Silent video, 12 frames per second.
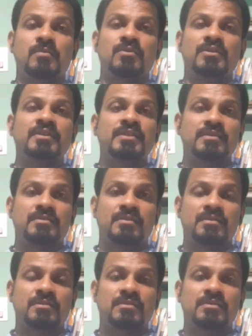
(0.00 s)
about the
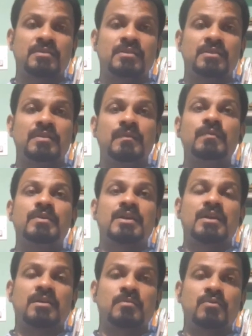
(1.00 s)
census, if we
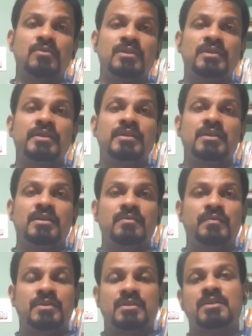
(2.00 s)
talk about the data
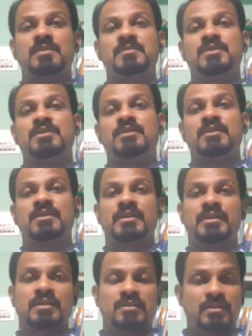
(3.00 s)
which comes under that
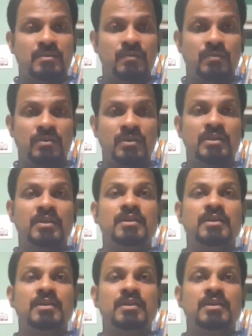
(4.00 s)
NSSO